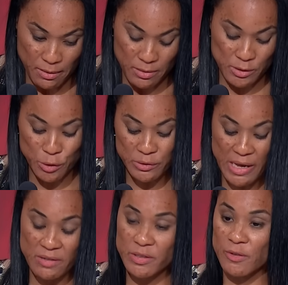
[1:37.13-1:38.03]
The
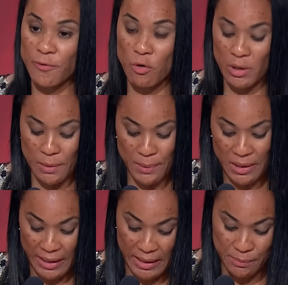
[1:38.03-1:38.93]
2004 Olympic
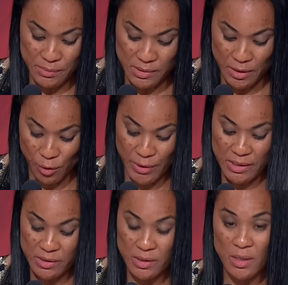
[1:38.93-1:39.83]
Games in
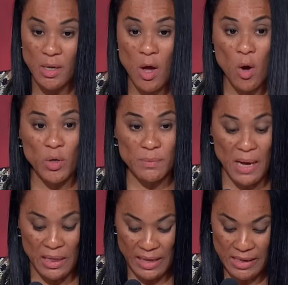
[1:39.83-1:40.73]
Greece was
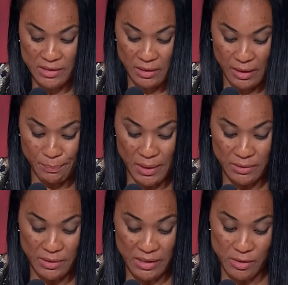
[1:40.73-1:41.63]
my last
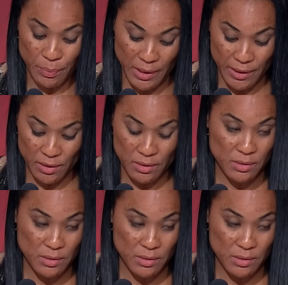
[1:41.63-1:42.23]
Olympics as a player.